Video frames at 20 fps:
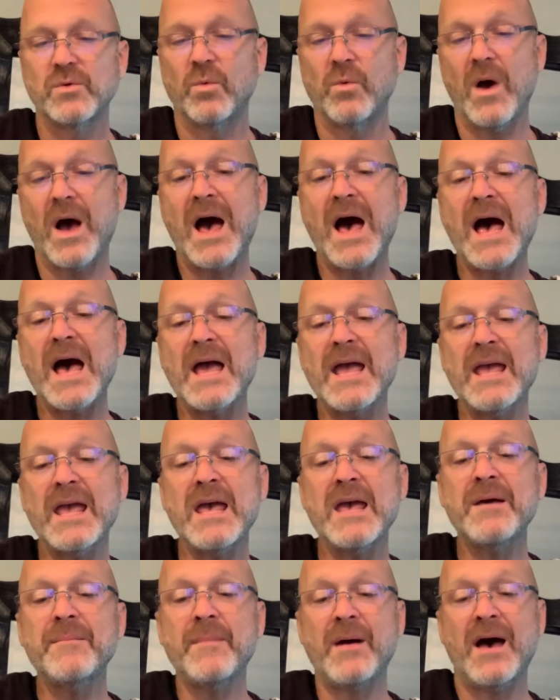why
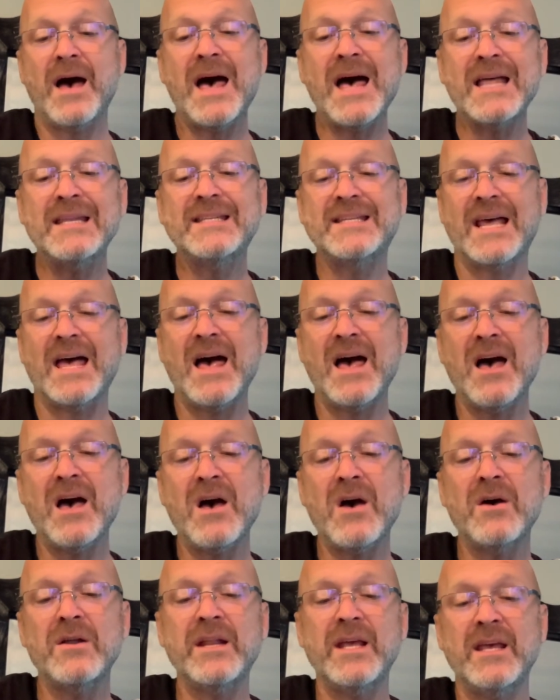am I
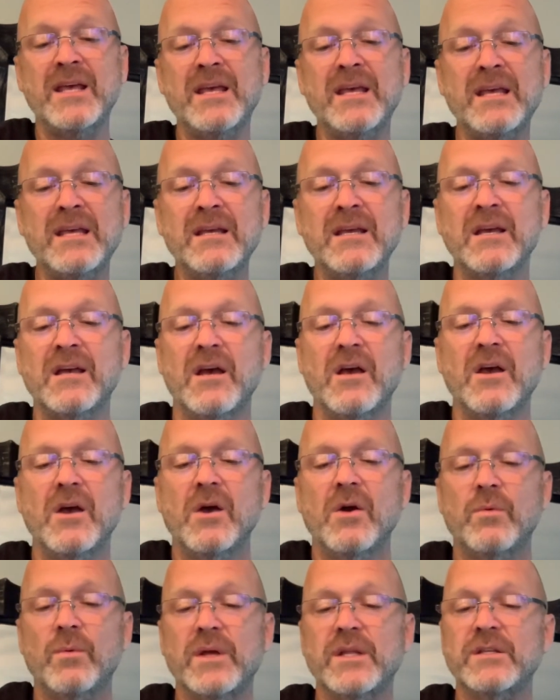
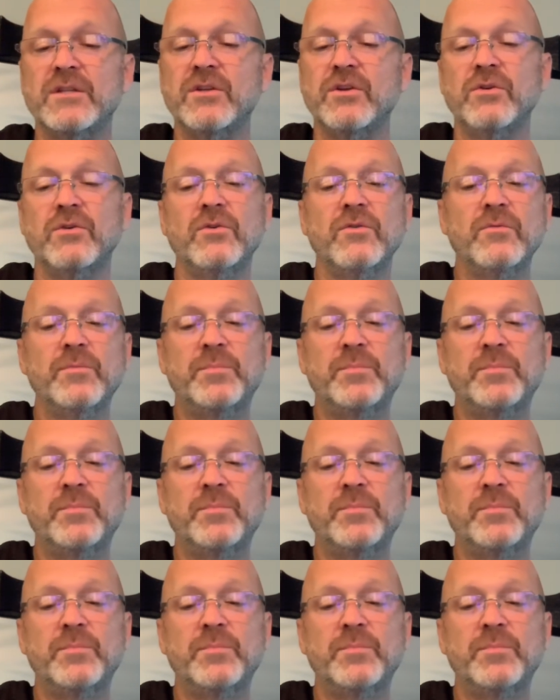doubting when you